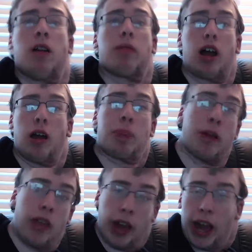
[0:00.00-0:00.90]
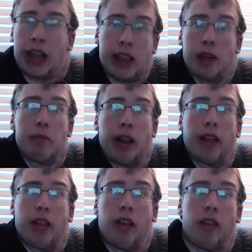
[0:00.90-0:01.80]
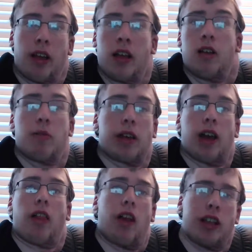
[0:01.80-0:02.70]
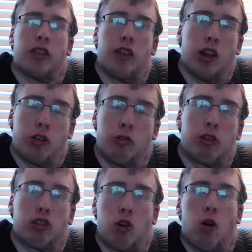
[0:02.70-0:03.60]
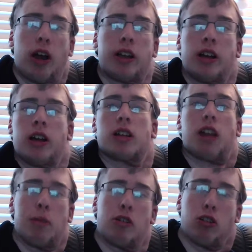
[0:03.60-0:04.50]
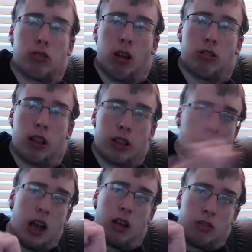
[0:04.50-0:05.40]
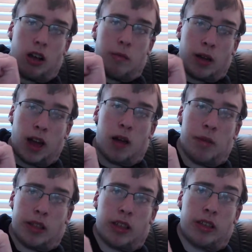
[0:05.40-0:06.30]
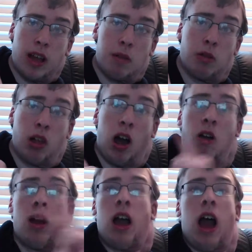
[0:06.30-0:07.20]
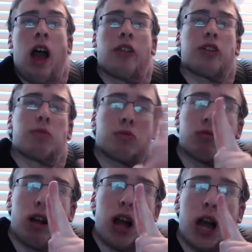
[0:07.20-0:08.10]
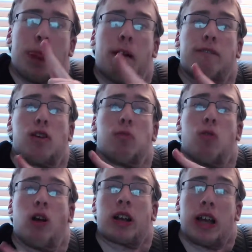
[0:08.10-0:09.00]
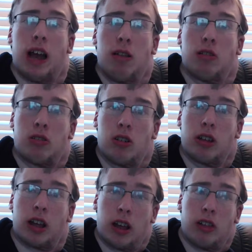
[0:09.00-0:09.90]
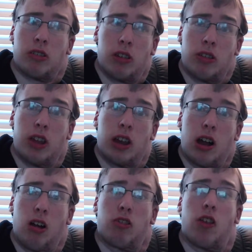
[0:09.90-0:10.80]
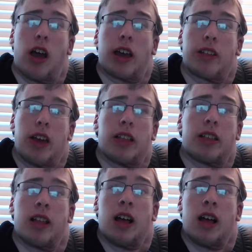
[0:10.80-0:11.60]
We I spent like 18 minutes on this. So yeah, like the video you enjoyed, tell me your thoughts on Sakura in the comment section down below, and subscribe for more character discussion videos like this.